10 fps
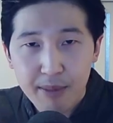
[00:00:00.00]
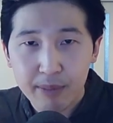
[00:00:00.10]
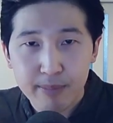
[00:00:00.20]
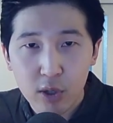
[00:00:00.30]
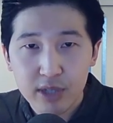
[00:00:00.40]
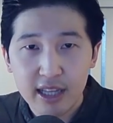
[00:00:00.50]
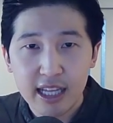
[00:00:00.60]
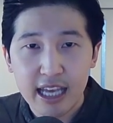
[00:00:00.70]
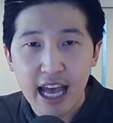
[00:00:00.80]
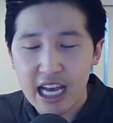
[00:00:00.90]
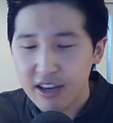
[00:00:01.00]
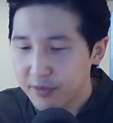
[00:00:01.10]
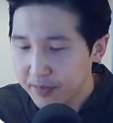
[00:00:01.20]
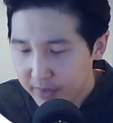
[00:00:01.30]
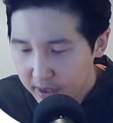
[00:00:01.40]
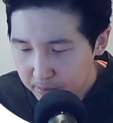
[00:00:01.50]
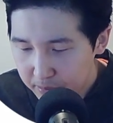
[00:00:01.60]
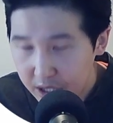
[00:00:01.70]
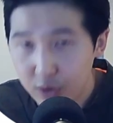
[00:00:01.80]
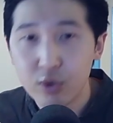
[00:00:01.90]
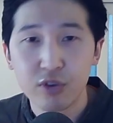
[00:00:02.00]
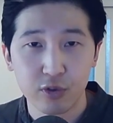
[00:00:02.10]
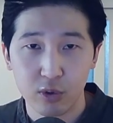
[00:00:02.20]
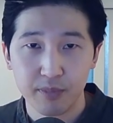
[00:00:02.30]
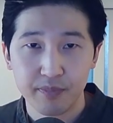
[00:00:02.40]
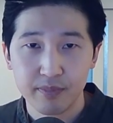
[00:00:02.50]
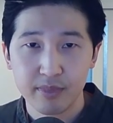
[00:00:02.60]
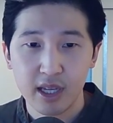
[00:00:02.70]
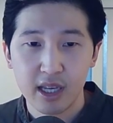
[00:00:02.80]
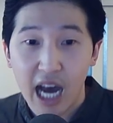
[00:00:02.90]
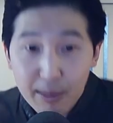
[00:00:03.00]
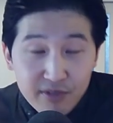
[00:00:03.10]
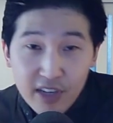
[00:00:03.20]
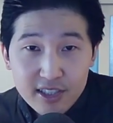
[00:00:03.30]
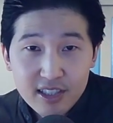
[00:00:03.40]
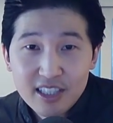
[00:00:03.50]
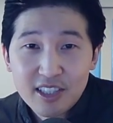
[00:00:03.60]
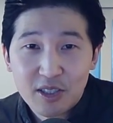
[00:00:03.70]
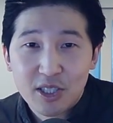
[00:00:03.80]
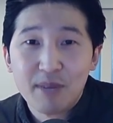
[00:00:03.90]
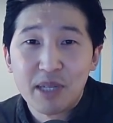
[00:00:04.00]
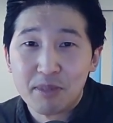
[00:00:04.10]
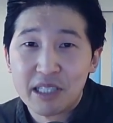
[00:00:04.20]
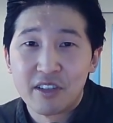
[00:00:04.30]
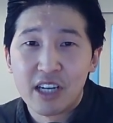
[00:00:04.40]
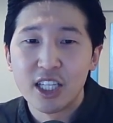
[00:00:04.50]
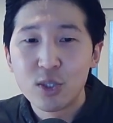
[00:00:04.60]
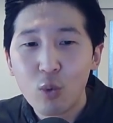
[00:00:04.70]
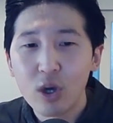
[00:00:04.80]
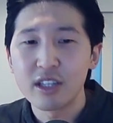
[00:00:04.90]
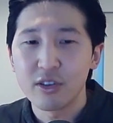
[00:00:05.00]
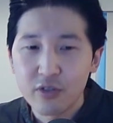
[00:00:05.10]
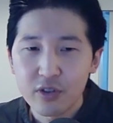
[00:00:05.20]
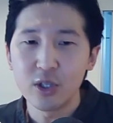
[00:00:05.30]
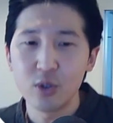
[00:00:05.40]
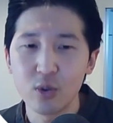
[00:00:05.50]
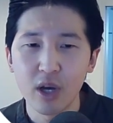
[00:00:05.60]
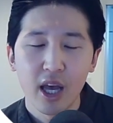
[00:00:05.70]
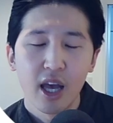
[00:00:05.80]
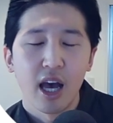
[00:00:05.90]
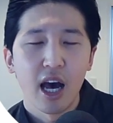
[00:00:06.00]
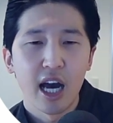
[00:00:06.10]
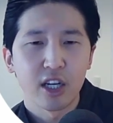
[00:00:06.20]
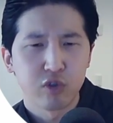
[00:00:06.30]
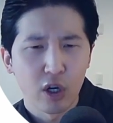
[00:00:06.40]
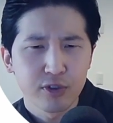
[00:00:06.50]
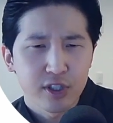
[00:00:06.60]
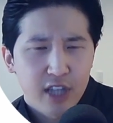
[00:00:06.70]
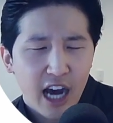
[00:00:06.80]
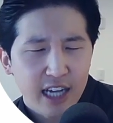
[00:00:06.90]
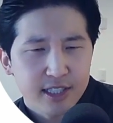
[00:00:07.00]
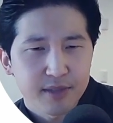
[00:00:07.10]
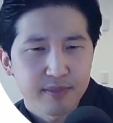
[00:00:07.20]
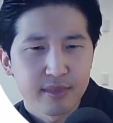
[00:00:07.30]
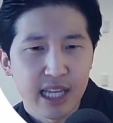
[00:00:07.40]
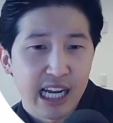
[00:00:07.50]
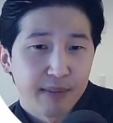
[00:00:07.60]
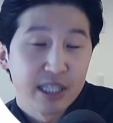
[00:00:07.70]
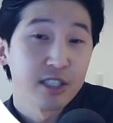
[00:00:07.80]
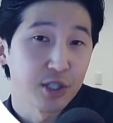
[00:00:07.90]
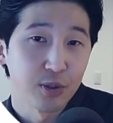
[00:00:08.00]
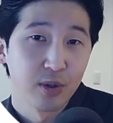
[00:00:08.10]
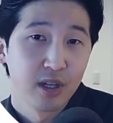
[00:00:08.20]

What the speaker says: moat that they have, beautiful. I'm invested into this company, believe it or not. It's one of the few growth stocks that I'm into.